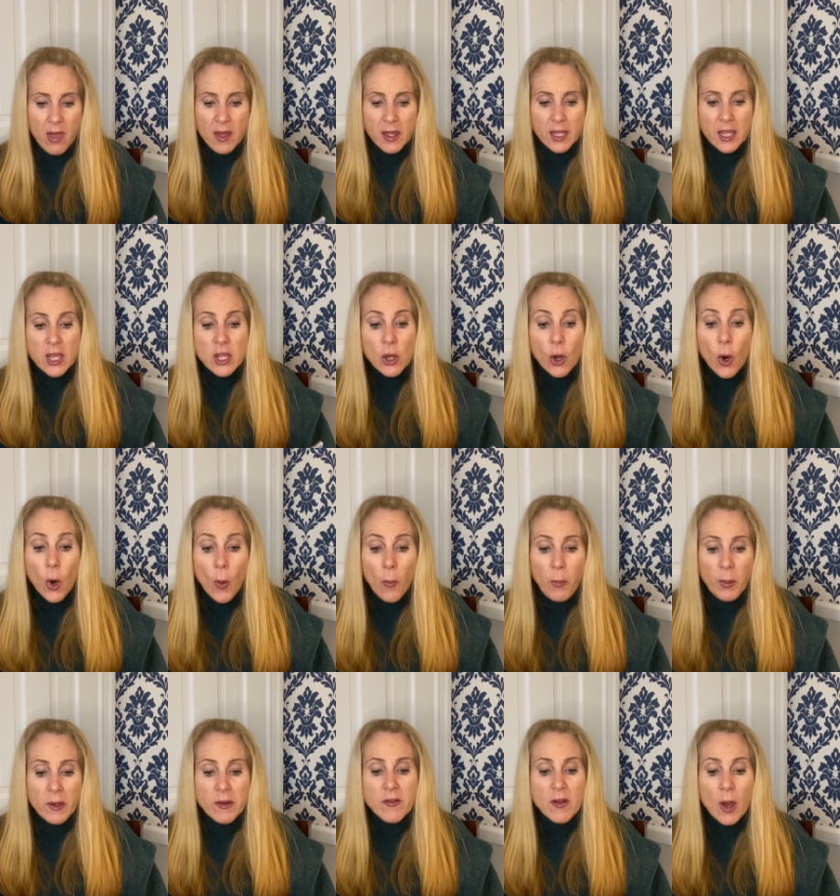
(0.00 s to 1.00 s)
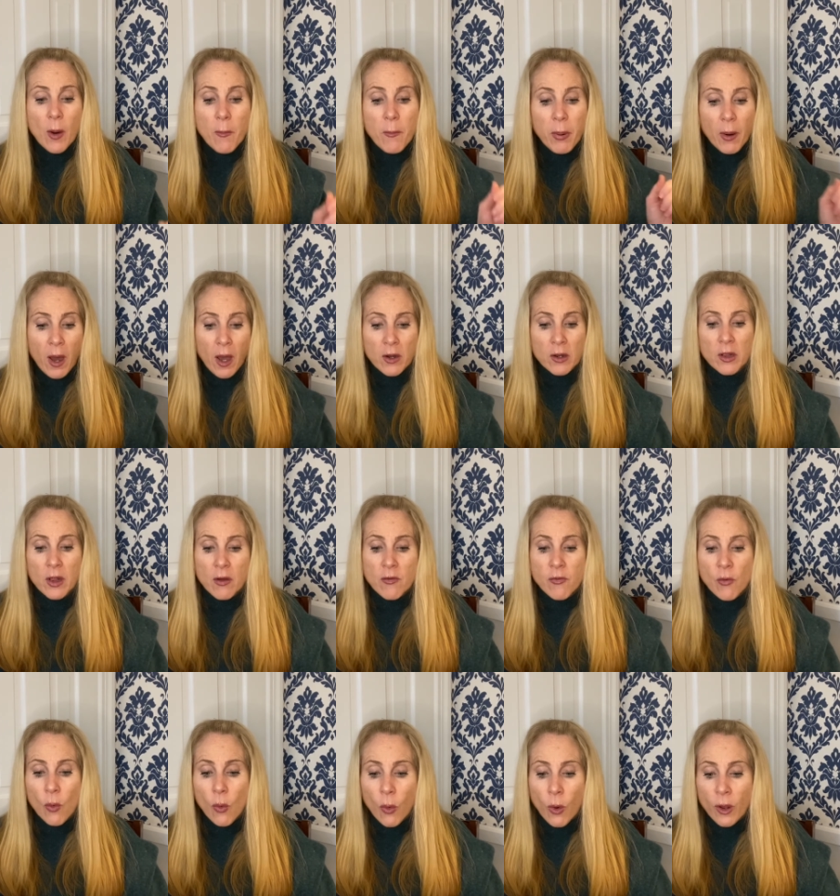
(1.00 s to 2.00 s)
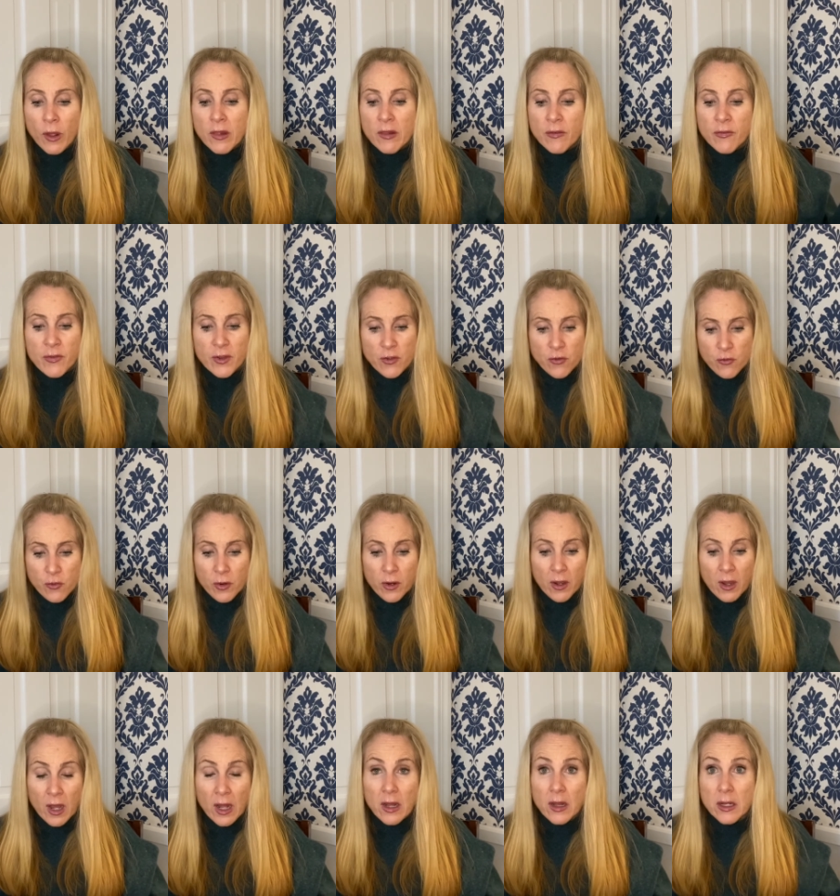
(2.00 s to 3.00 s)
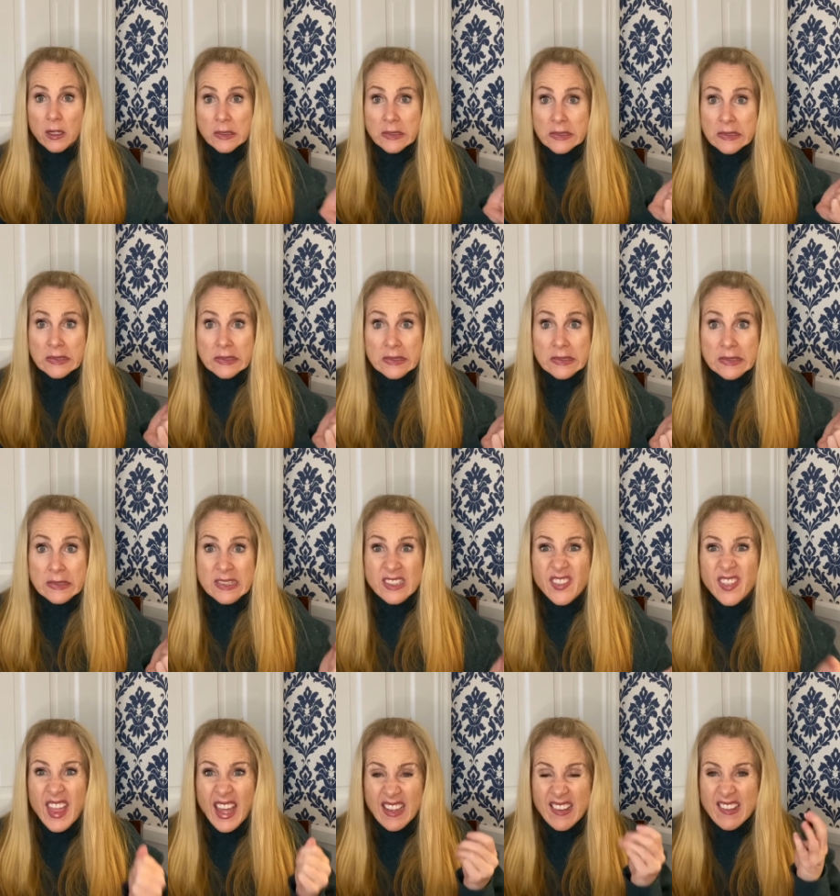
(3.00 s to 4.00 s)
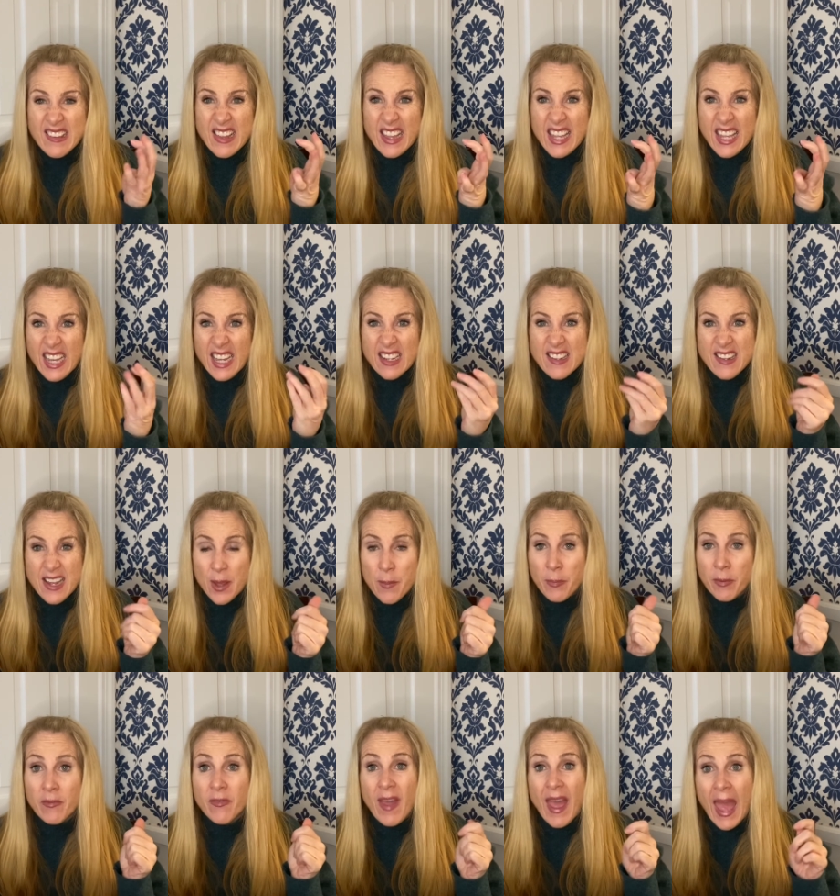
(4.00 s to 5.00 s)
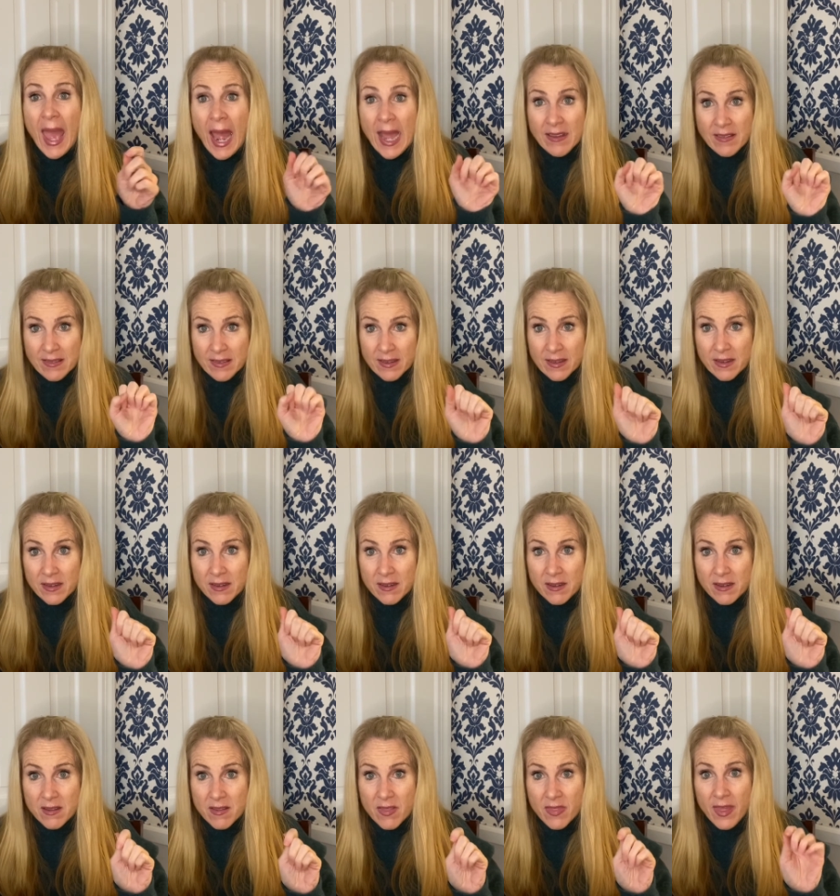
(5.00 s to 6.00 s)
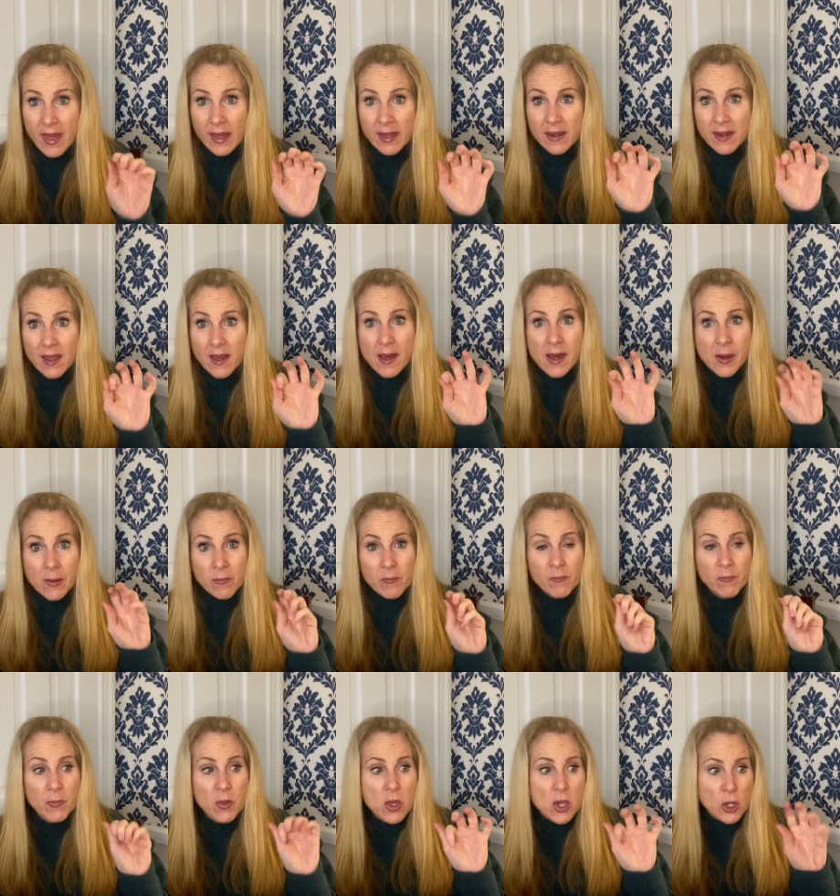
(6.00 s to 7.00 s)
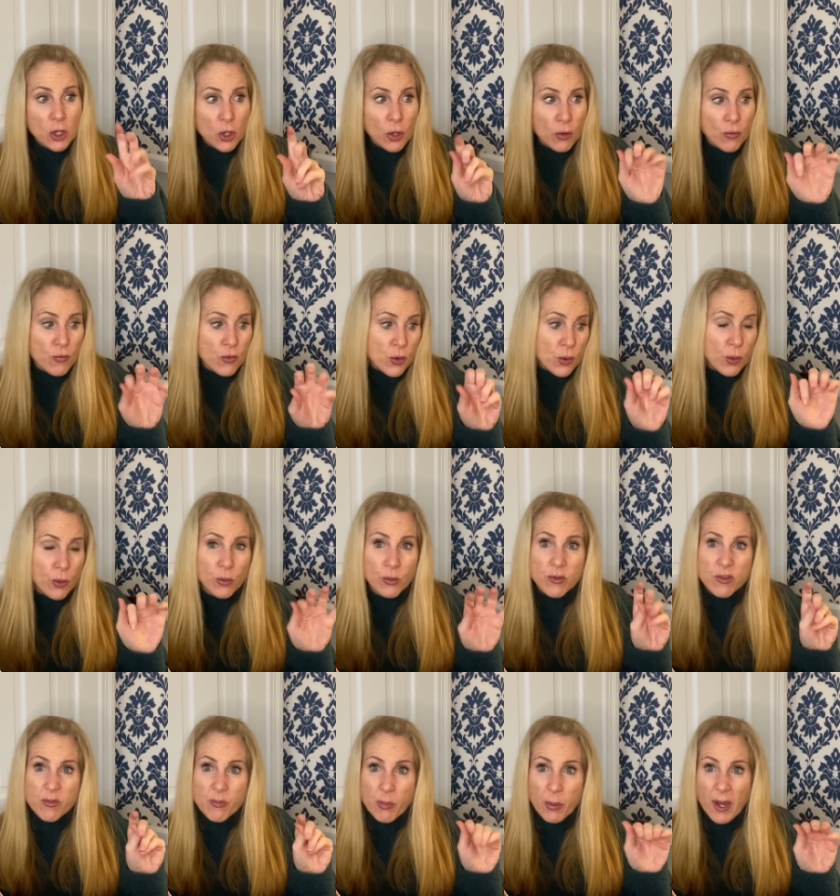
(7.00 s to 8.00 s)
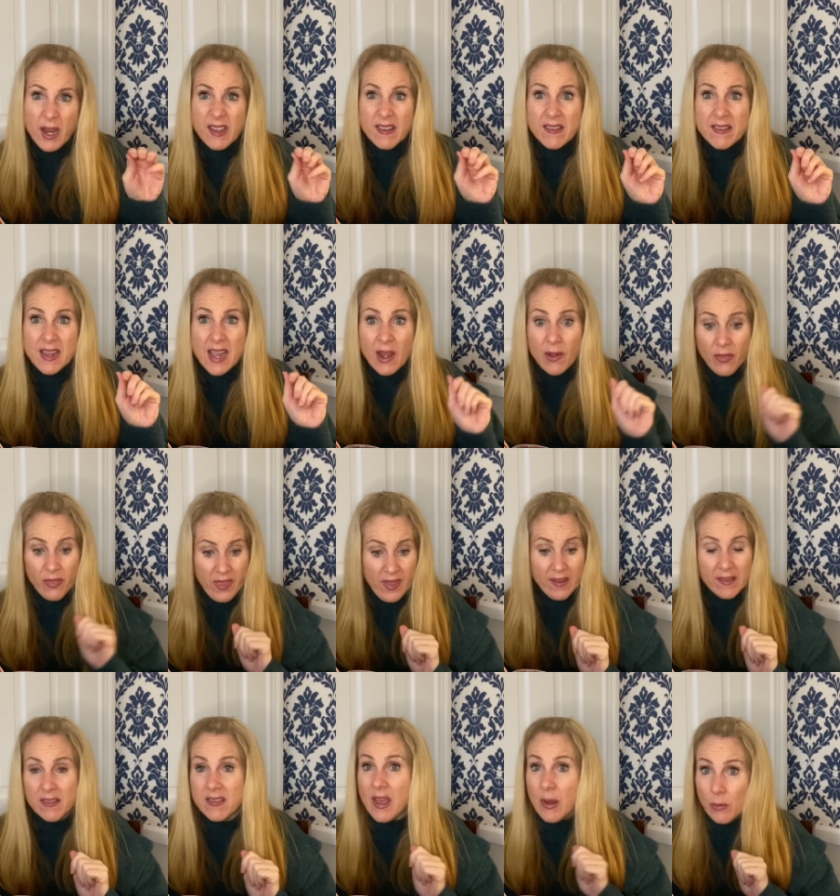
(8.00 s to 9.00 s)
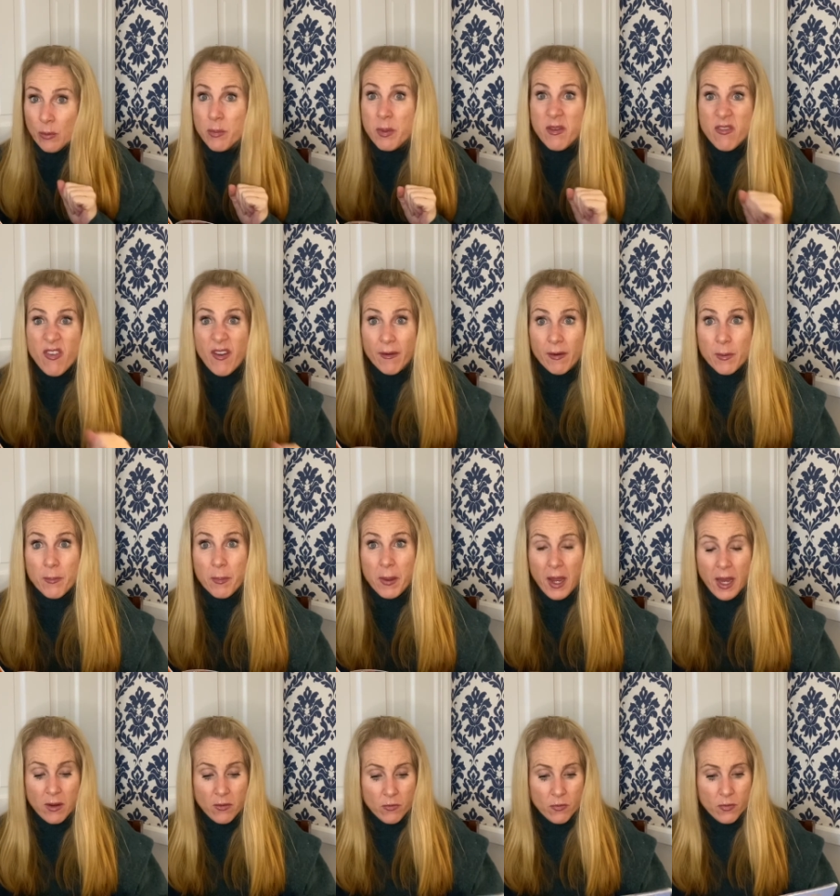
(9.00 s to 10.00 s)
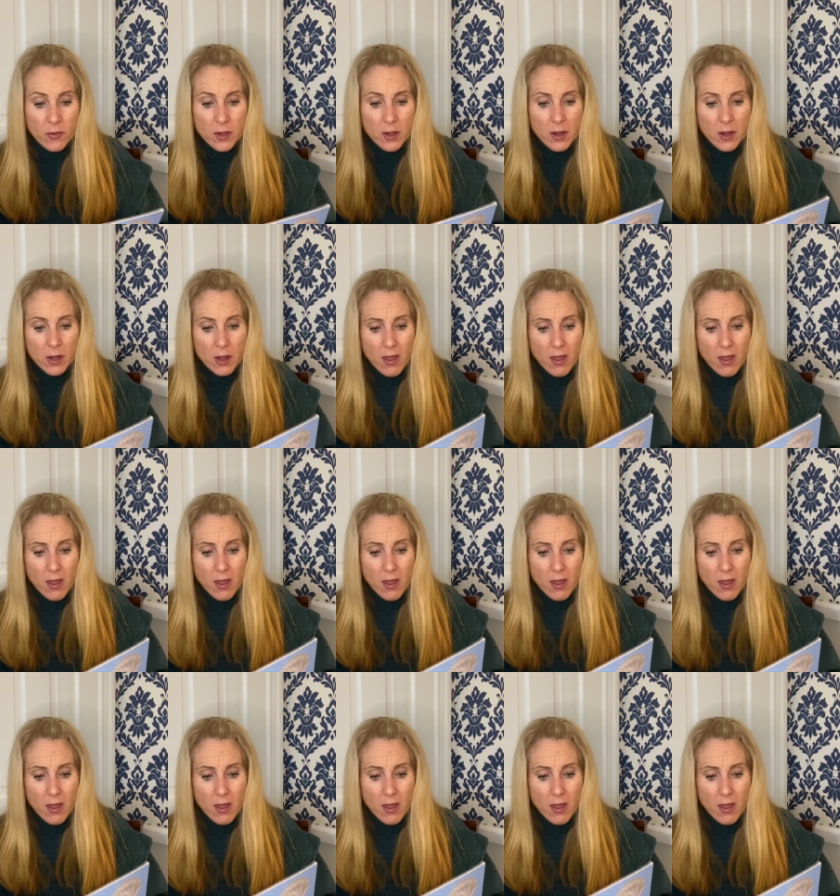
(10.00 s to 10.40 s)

He opened a bottle of oil of vitriol. That's like a type of acid that um, corrodes, breaks down things. That would be very painful.